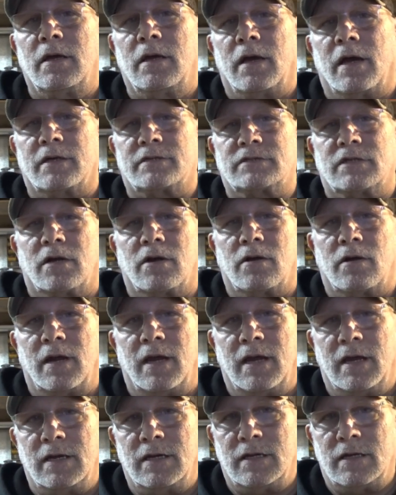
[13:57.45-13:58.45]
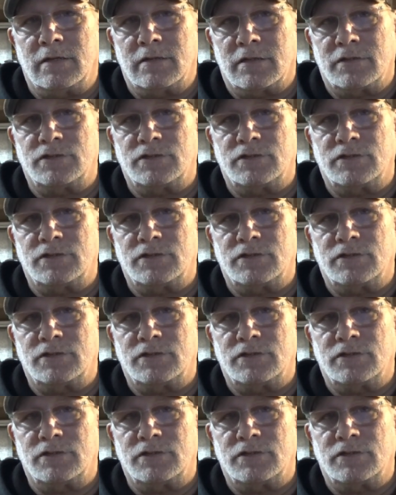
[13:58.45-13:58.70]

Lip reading: XR80, the